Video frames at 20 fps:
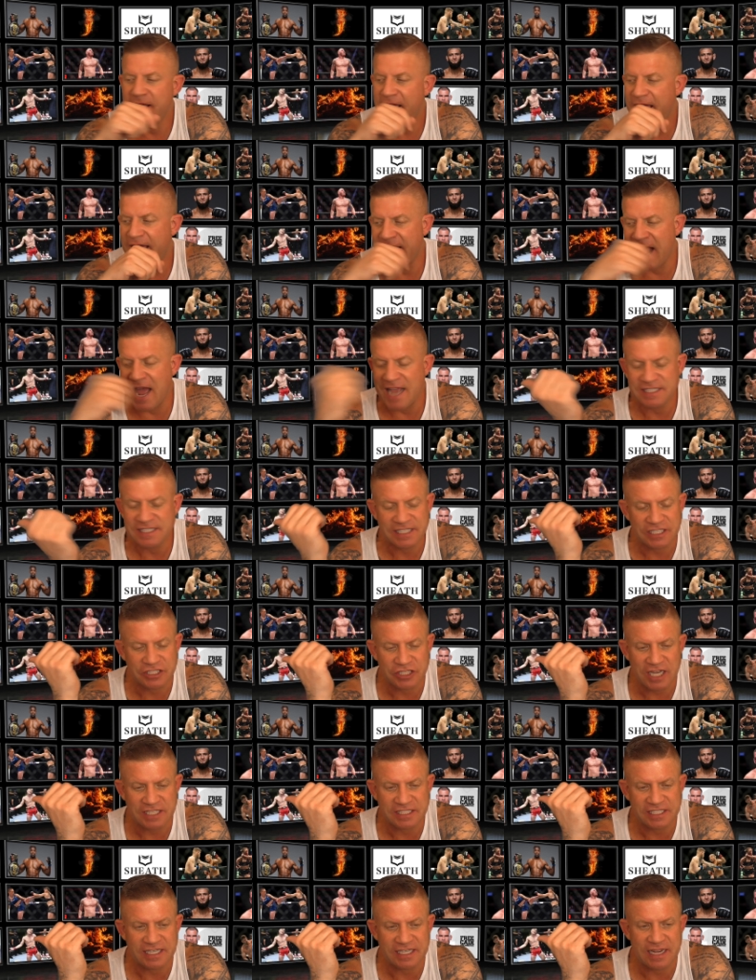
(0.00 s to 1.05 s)
and I
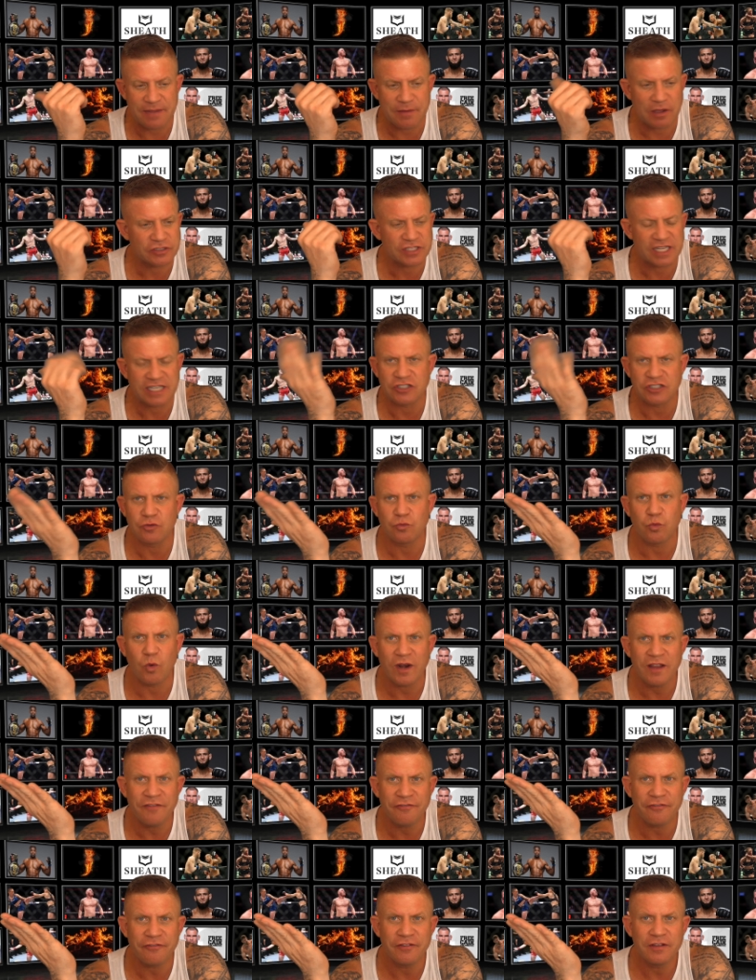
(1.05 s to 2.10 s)
suggested to him, I was like, dude, what
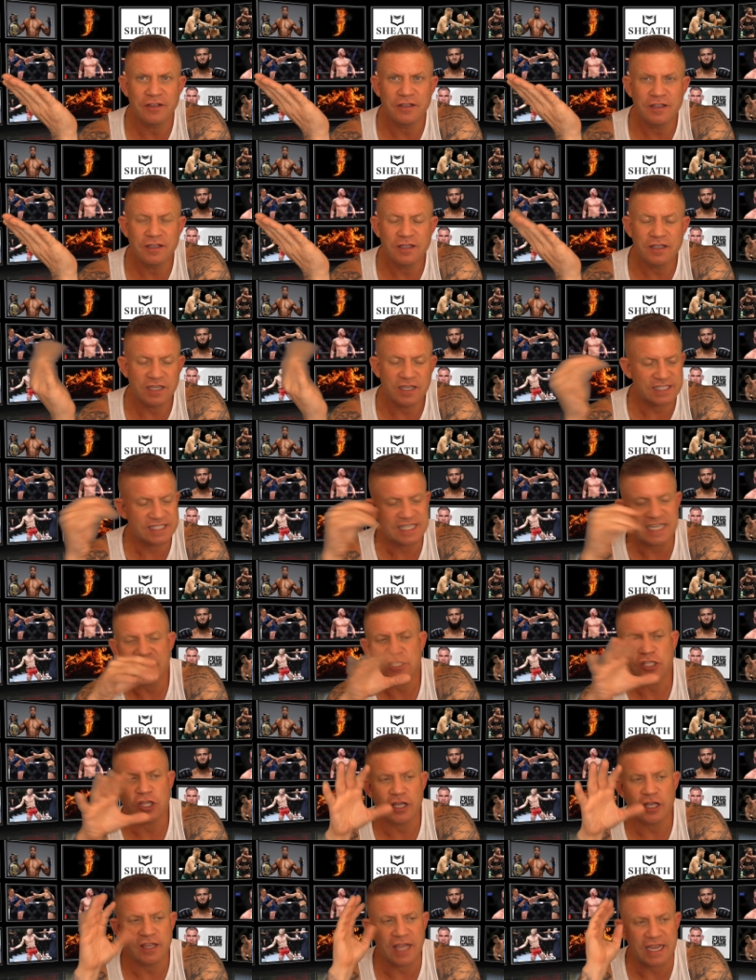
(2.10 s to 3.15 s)
if, because
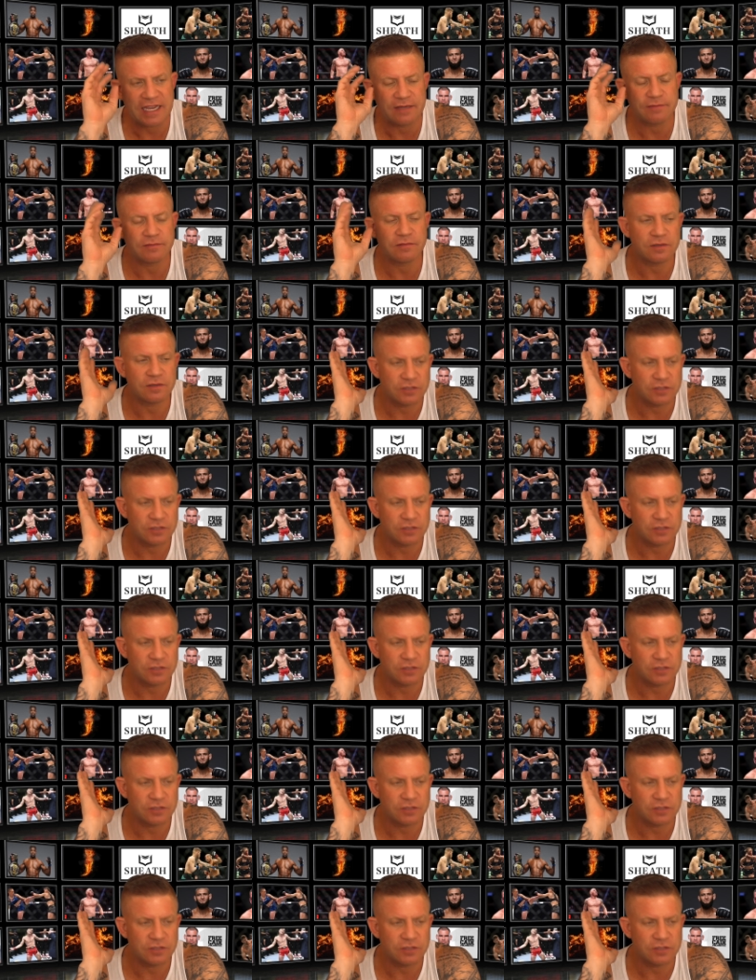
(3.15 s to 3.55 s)
he's like,